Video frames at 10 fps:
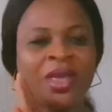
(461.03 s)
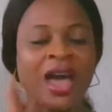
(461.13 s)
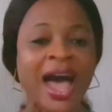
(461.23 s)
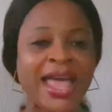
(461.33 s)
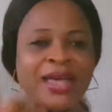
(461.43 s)

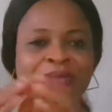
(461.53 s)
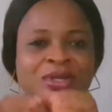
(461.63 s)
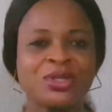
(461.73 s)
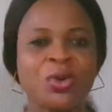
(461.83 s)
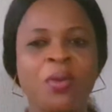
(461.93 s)
I am
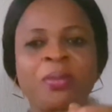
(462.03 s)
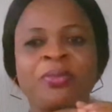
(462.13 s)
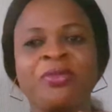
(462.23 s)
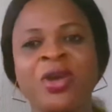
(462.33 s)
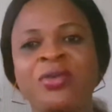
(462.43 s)
so
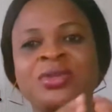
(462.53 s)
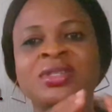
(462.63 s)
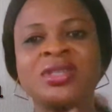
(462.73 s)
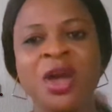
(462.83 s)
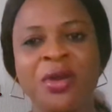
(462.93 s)
very
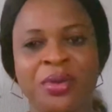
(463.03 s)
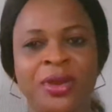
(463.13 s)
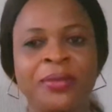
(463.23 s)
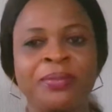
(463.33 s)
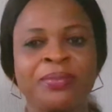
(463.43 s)
sorry